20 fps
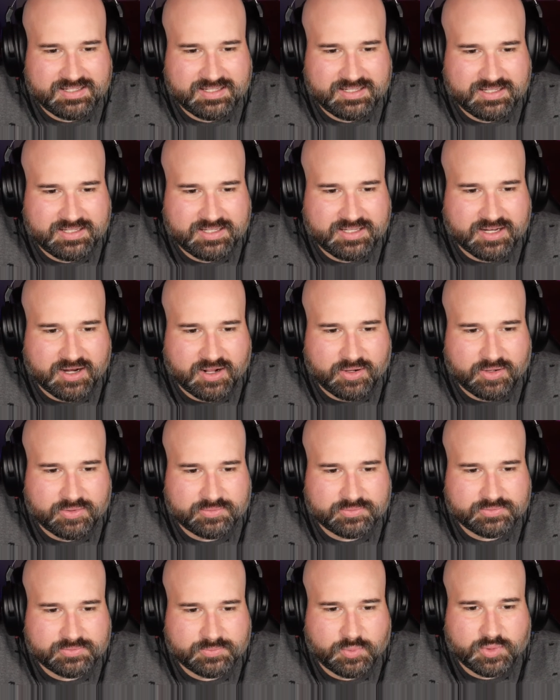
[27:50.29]
you
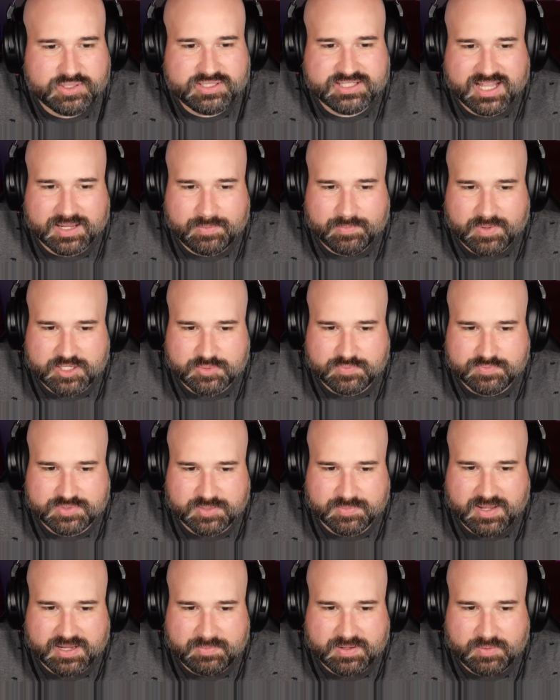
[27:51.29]
know, wouldn't take much
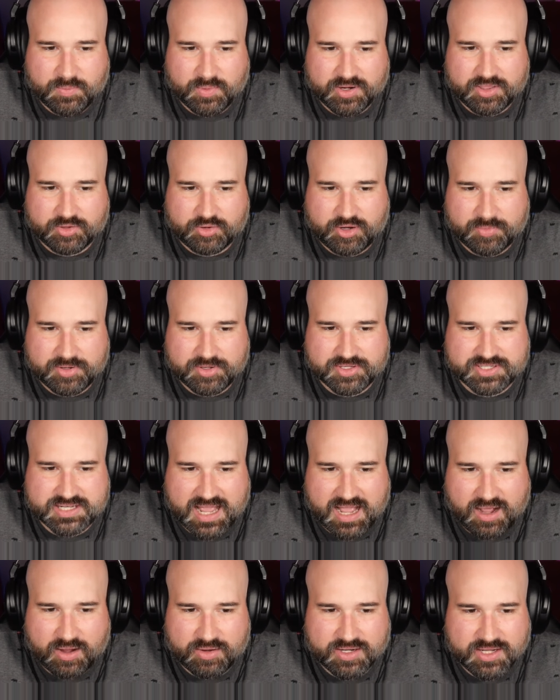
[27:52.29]
to make me one of the criminals
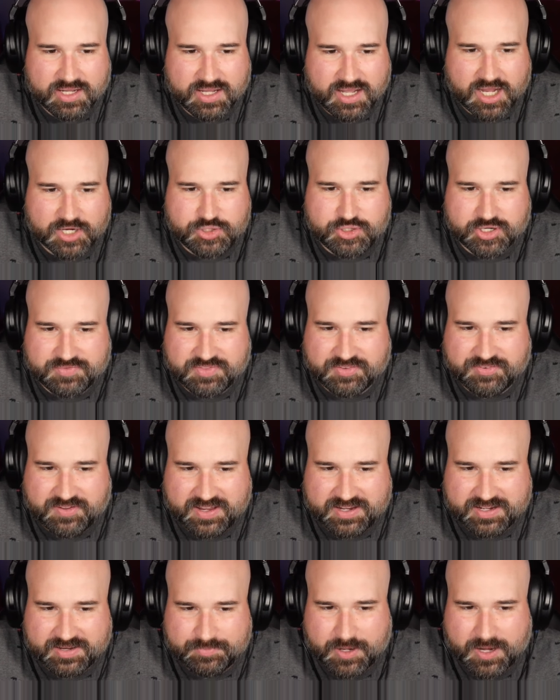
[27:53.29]
now. A trick of the
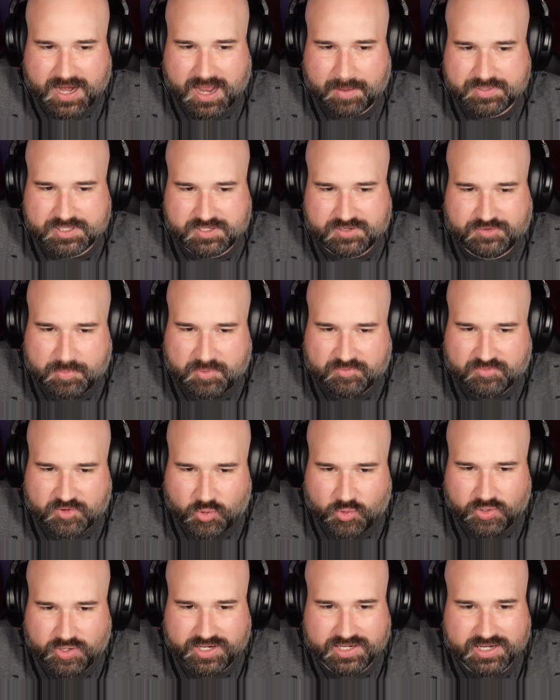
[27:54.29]
fate, perhaps, a flip of a
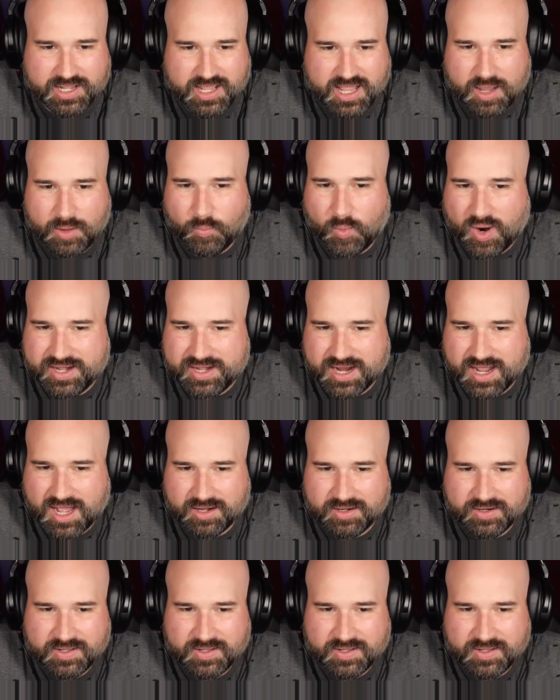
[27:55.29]
coin, and why not?